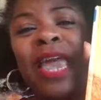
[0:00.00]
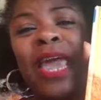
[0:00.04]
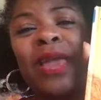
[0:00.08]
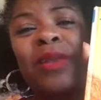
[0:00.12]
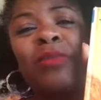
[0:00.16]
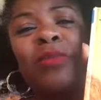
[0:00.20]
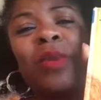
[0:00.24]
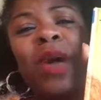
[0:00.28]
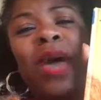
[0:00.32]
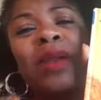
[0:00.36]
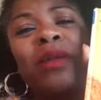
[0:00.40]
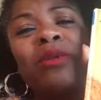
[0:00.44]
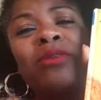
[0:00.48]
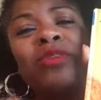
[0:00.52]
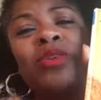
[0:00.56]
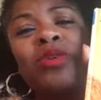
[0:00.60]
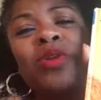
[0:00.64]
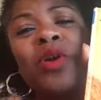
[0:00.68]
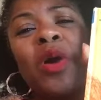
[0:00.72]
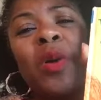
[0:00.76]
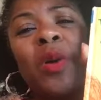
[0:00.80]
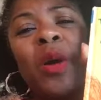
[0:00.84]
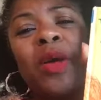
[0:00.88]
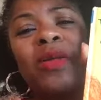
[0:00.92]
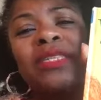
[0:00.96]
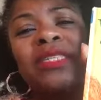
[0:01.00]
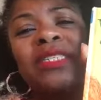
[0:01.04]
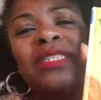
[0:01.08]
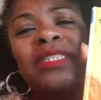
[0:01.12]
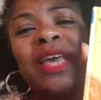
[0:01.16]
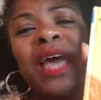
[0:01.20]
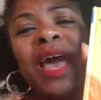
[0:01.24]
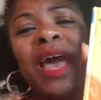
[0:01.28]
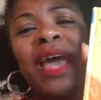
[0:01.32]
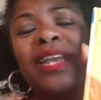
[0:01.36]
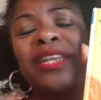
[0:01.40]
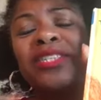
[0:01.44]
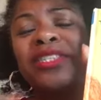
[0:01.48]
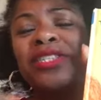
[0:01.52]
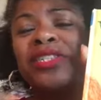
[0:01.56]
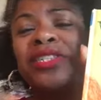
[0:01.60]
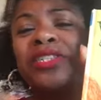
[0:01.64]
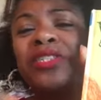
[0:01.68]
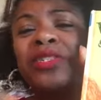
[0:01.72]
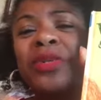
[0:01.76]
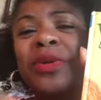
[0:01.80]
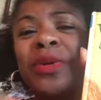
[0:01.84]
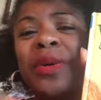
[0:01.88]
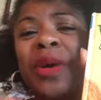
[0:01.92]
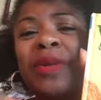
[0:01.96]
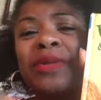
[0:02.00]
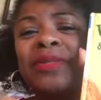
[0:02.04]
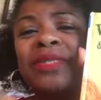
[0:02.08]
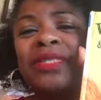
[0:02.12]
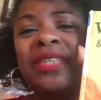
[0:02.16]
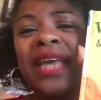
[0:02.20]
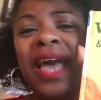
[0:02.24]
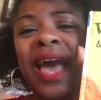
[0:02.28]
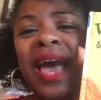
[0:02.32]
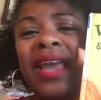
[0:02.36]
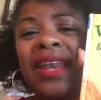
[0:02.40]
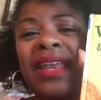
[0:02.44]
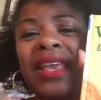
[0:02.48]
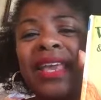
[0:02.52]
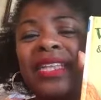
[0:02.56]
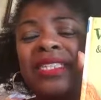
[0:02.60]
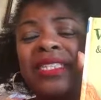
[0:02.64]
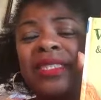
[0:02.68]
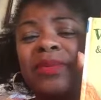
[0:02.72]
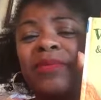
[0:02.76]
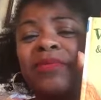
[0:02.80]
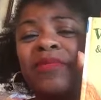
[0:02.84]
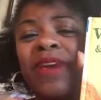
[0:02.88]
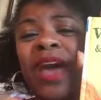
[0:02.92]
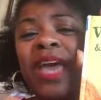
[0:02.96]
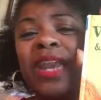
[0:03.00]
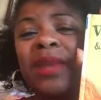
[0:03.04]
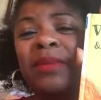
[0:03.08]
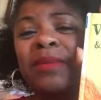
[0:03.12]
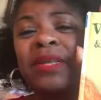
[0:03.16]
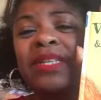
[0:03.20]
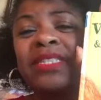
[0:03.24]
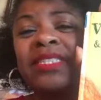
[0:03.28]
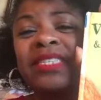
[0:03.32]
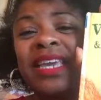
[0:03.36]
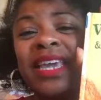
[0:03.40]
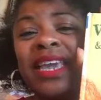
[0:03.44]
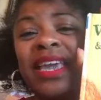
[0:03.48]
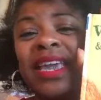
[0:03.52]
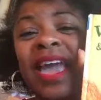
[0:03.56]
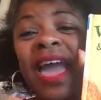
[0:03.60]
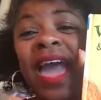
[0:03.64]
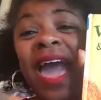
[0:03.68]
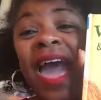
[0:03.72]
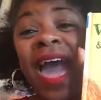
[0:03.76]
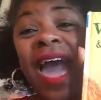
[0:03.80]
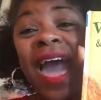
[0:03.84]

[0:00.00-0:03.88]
And why don't you go outside? It's good to go outside and get some vitamin D